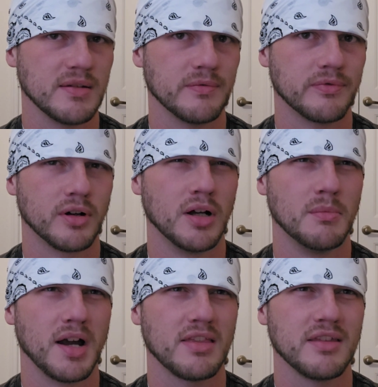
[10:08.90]

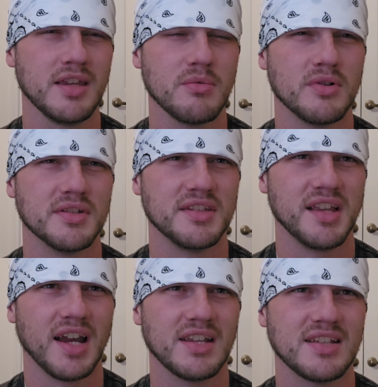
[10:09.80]
from, I think it was
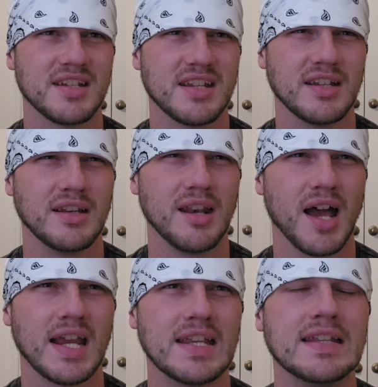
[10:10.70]

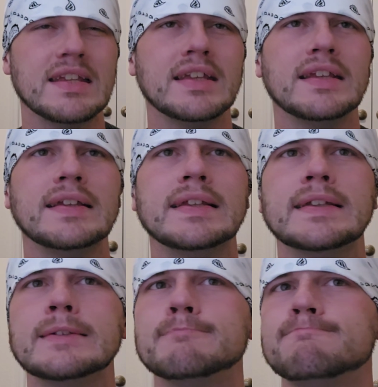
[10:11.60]
1990.